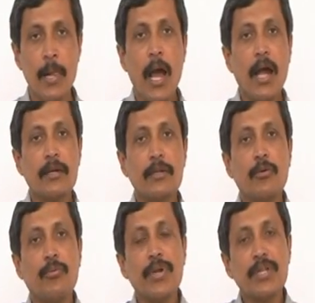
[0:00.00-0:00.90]
And
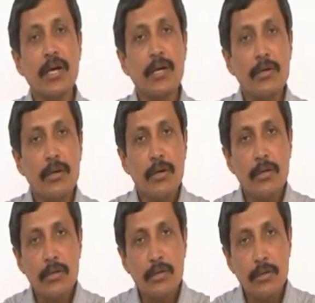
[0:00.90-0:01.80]
when the
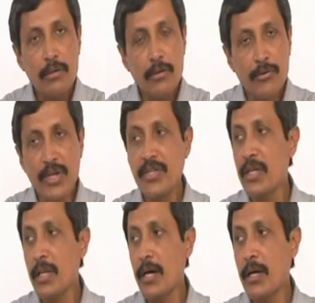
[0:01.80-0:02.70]

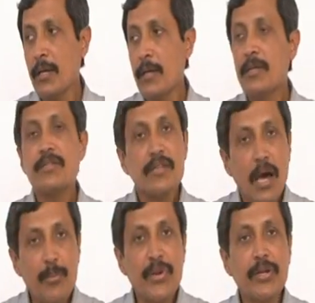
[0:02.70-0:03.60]
retailer,
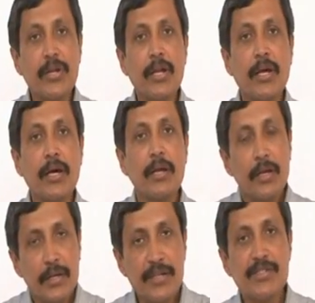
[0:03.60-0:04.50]

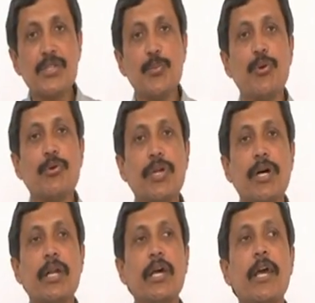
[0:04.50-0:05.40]
sub-retailer,
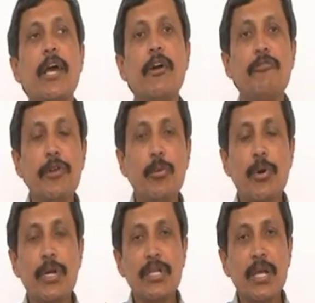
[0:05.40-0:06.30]
distributor,
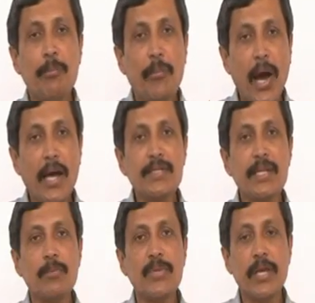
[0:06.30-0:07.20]
everybody they buy
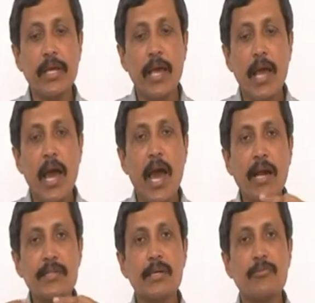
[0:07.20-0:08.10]
something, add
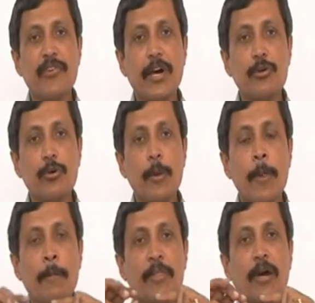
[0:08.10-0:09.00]
some value,
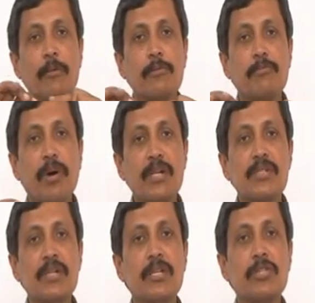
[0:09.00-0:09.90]
the
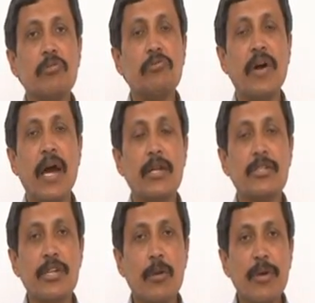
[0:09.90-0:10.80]
percentage of VAT
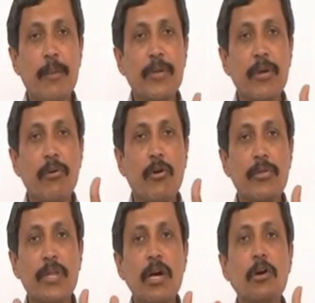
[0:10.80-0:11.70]
shall be applicable
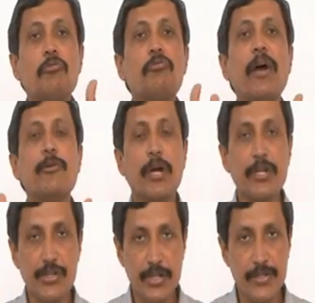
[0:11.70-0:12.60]
on the value
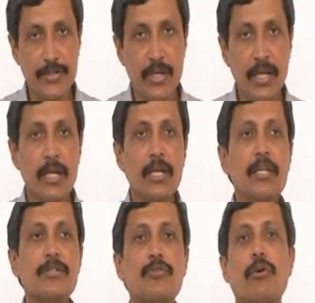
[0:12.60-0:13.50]
additions.
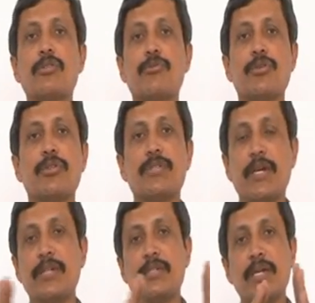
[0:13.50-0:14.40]
Its conception, this
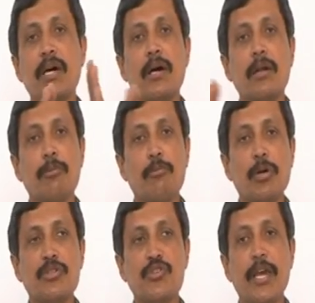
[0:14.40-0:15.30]
entire
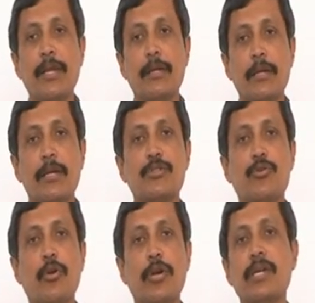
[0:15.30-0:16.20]
chain is
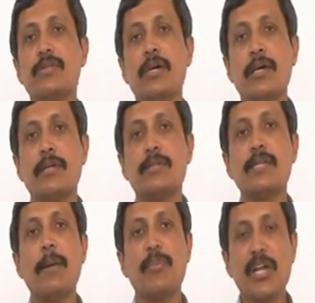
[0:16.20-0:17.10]
called as
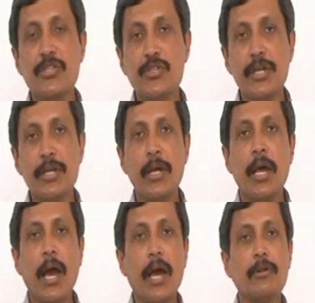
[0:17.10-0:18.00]
supply chain
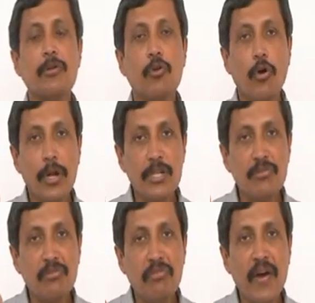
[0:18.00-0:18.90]
and called as
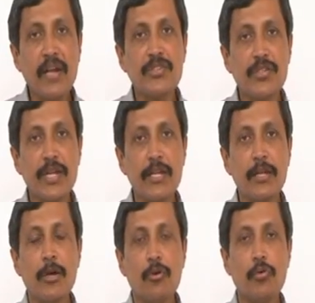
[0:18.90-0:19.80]
VAT chain,
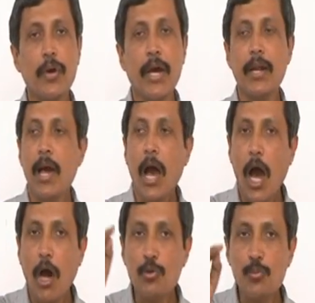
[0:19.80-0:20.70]
where
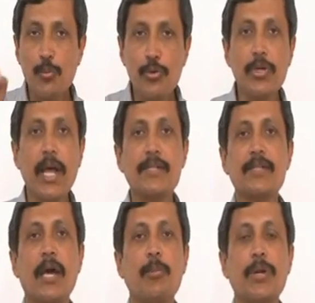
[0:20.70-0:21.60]
output tax
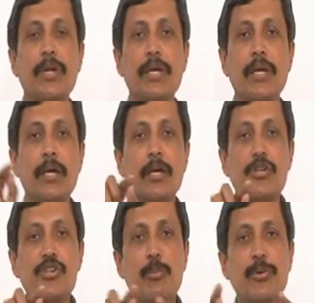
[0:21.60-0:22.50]
liability
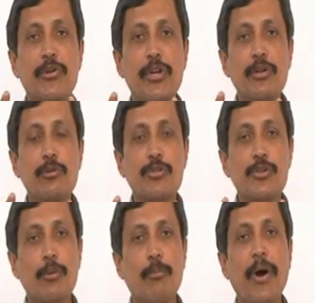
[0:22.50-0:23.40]
shall be reduced
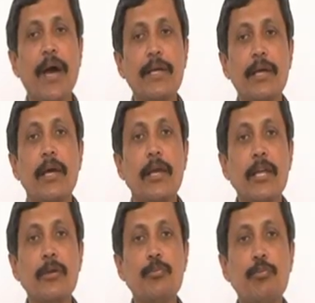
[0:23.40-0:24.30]
by
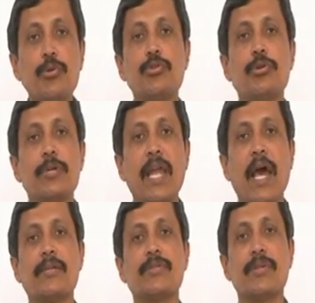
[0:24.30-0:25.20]
input
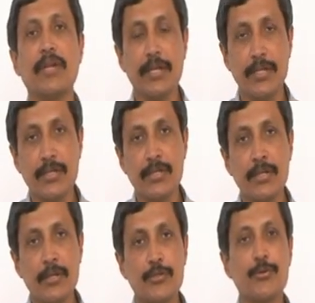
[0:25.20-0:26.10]
tax credit.
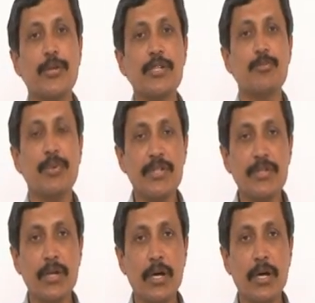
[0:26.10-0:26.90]
Students, please